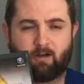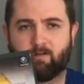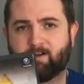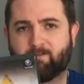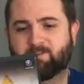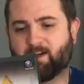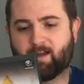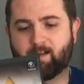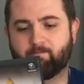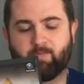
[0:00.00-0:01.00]
Ocarina of
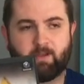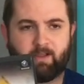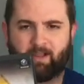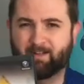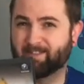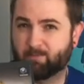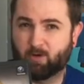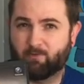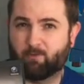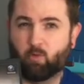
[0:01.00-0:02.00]
Time, and a
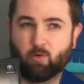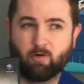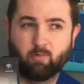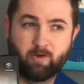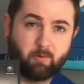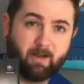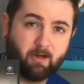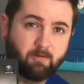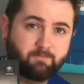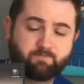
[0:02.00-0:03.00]
demo for Wind
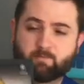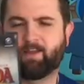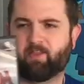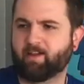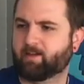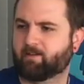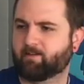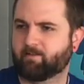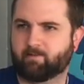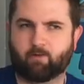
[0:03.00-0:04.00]
Waker. And I think
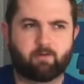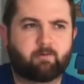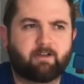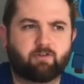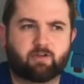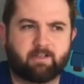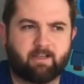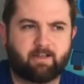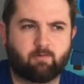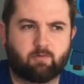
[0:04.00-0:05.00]
the only way you could
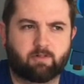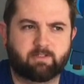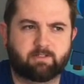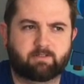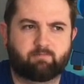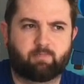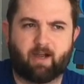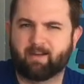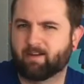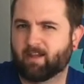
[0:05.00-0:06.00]
get it was
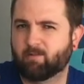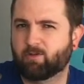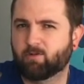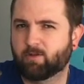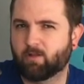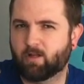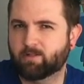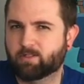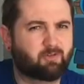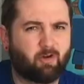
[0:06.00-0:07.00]
buying a GameCube at
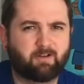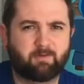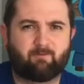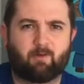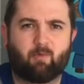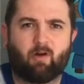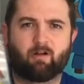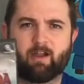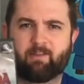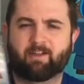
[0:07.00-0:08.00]
launch. Correct me if I'm
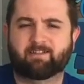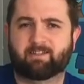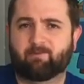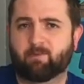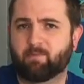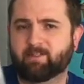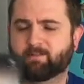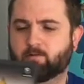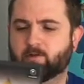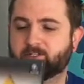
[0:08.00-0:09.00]
wrong, I think it's different based
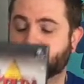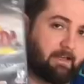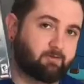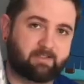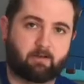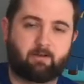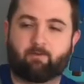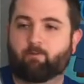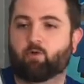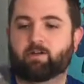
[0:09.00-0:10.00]
on region. He was selling it
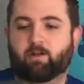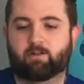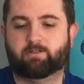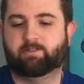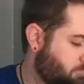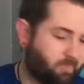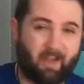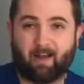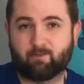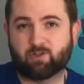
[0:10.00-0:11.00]
for $40. The
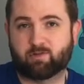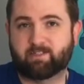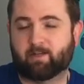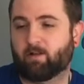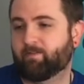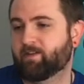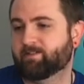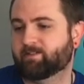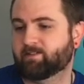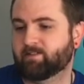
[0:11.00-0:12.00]
average retail on
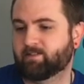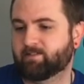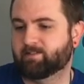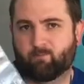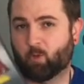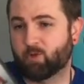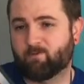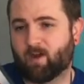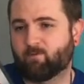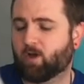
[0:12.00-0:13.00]
this is
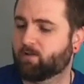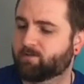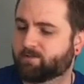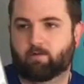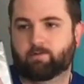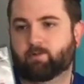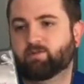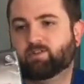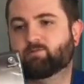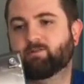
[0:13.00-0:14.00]
$45. So it
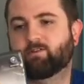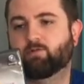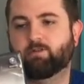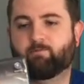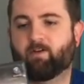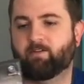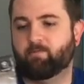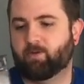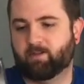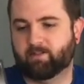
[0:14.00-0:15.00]
was just really cool to finally
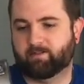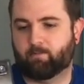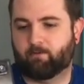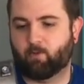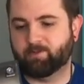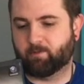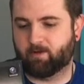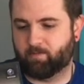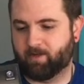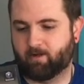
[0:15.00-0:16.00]
pick this up. I've always wanted
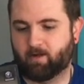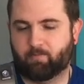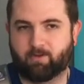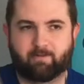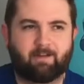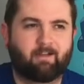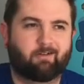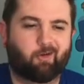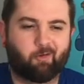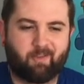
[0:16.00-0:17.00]
to pick it up and
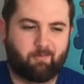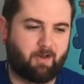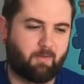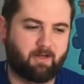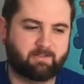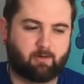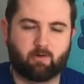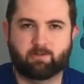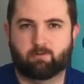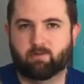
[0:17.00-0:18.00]
know that my money's
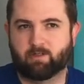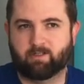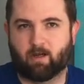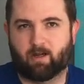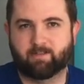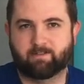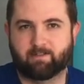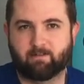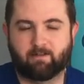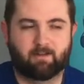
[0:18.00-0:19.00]
going to a good cause,
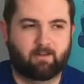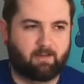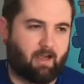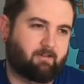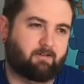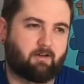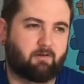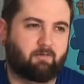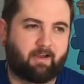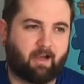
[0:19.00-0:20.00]
and I don't
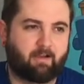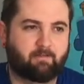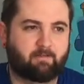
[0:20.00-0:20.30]
know, like